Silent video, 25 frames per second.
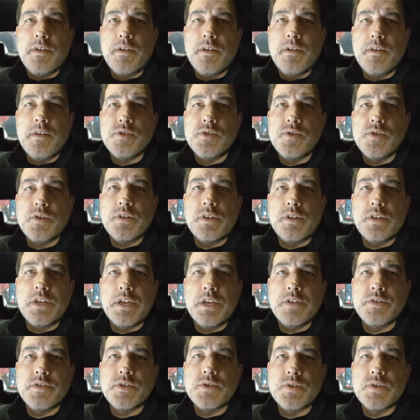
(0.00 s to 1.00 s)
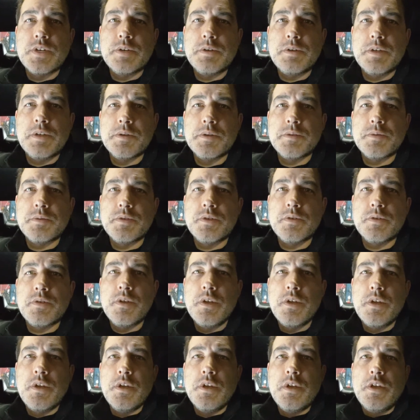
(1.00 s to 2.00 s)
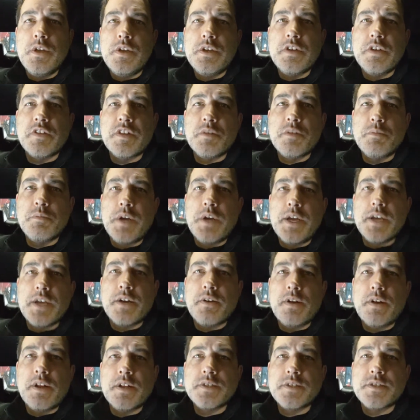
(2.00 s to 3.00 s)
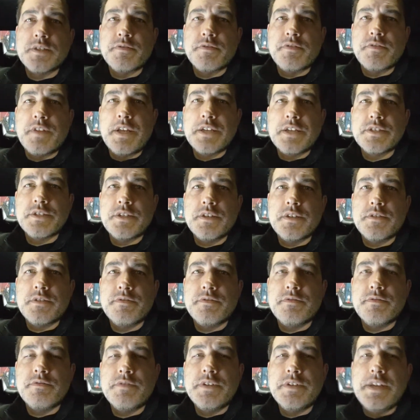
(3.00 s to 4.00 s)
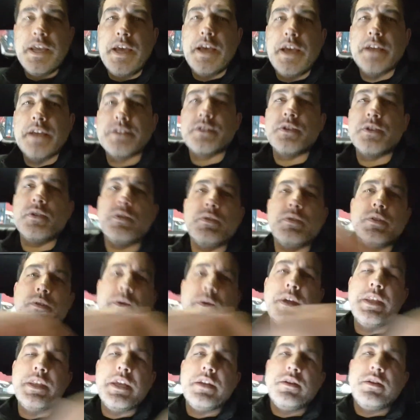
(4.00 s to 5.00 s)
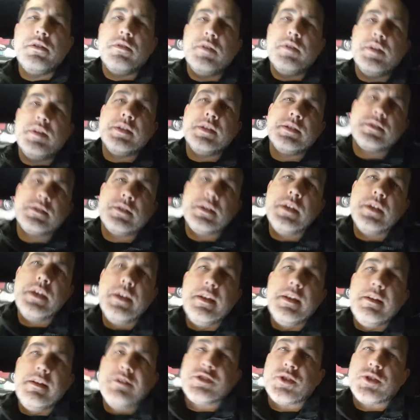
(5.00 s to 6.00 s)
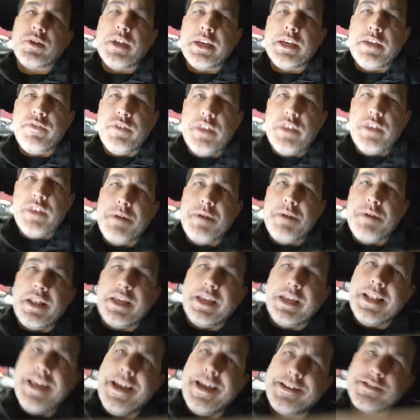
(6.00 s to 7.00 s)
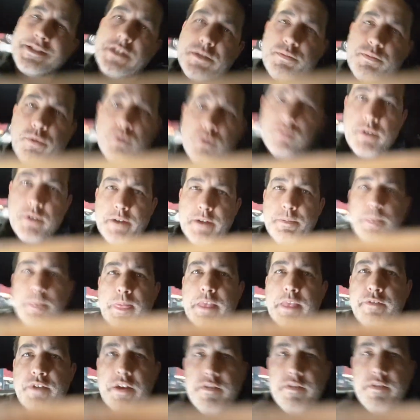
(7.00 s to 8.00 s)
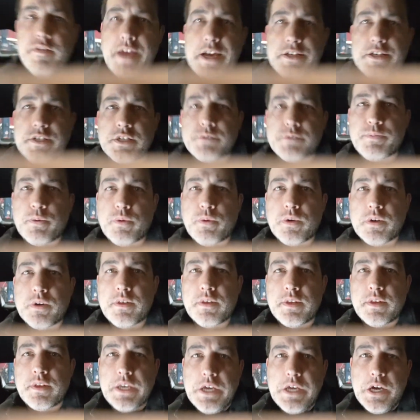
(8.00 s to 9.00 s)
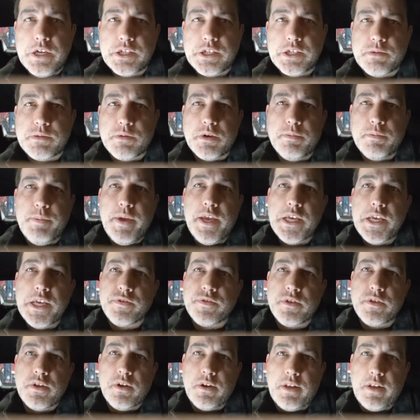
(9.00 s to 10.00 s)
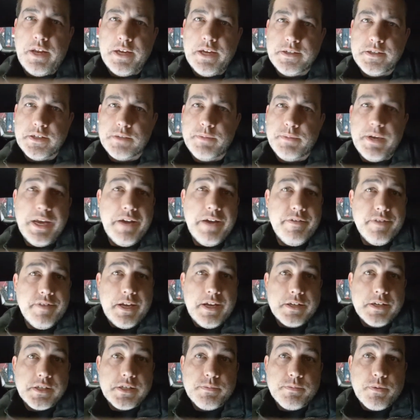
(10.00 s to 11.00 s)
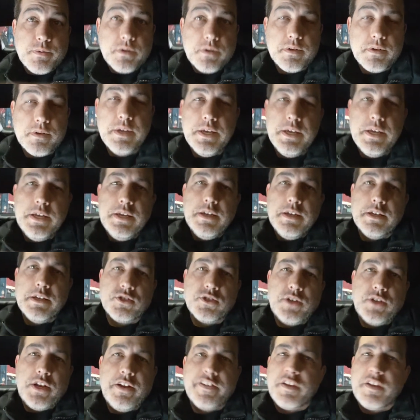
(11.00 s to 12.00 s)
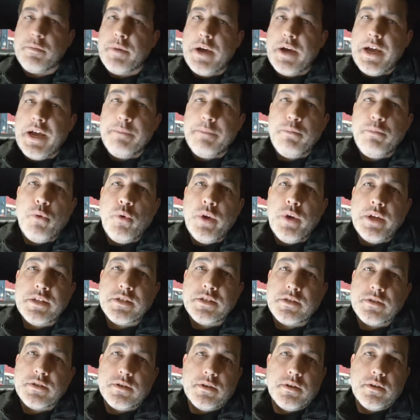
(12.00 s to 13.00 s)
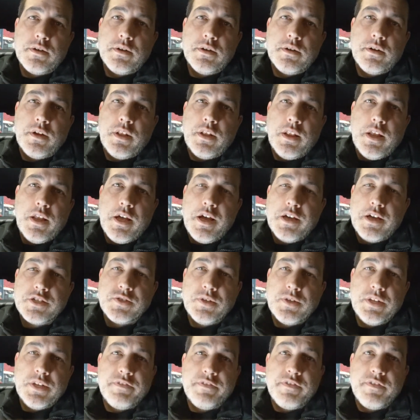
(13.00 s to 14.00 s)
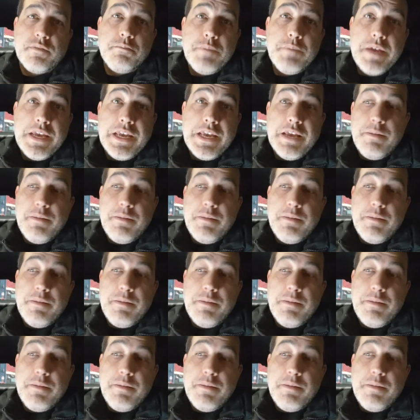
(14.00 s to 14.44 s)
Enjoy the live stream. Dude, you have to buy credits to flash stuff. Yeah. So the way they do it is, so like if you think about like an access port, right? If you have an access port, the customer pays for their license by having the access port, and so they don't have to buy points or unlocks or anything from me